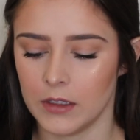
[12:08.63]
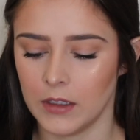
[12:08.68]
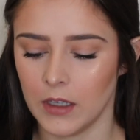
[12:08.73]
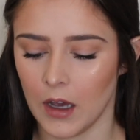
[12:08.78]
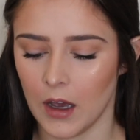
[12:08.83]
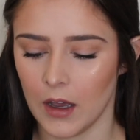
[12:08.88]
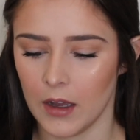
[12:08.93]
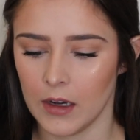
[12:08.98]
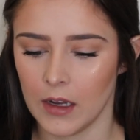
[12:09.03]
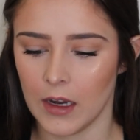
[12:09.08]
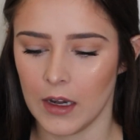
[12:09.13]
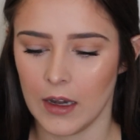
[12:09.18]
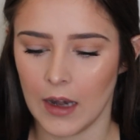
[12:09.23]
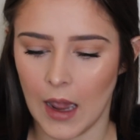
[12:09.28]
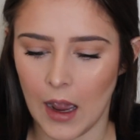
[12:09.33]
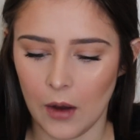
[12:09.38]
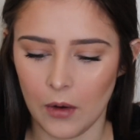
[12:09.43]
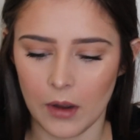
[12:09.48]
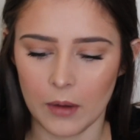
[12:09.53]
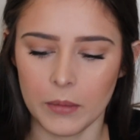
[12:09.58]
done, and
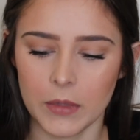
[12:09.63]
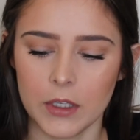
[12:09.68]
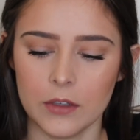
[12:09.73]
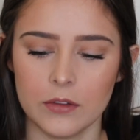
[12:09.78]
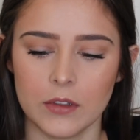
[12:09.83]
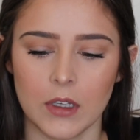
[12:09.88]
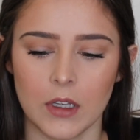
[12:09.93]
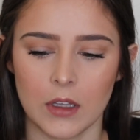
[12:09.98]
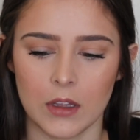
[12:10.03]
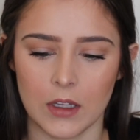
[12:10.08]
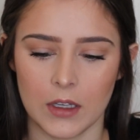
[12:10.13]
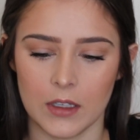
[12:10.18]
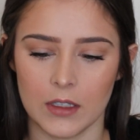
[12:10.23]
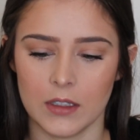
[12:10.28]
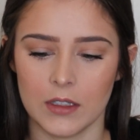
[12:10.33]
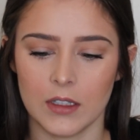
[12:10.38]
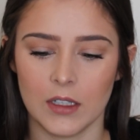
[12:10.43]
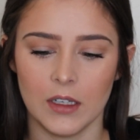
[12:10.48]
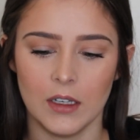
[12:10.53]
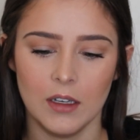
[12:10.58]
now I'm using
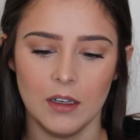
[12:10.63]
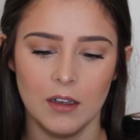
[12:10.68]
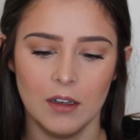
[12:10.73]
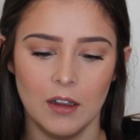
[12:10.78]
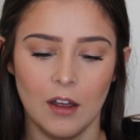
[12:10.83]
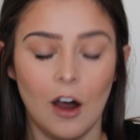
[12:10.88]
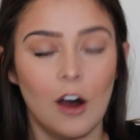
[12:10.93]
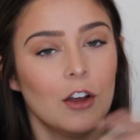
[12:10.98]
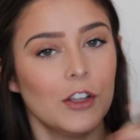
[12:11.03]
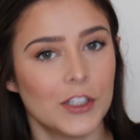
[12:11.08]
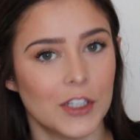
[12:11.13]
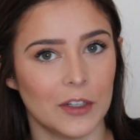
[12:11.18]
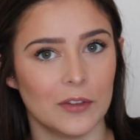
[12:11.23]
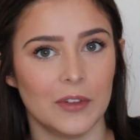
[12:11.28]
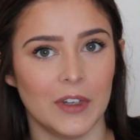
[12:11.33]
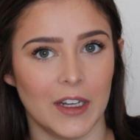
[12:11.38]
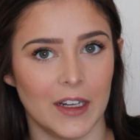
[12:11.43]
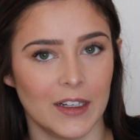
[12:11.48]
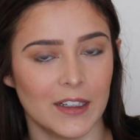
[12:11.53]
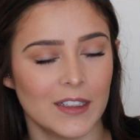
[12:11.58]
this, also
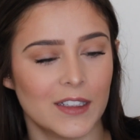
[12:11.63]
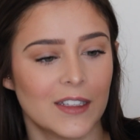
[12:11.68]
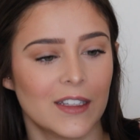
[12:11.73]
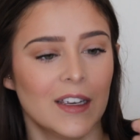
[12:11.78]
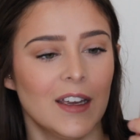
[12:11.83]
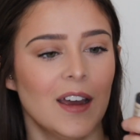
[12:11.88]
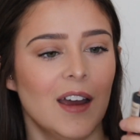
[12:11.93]
NYX,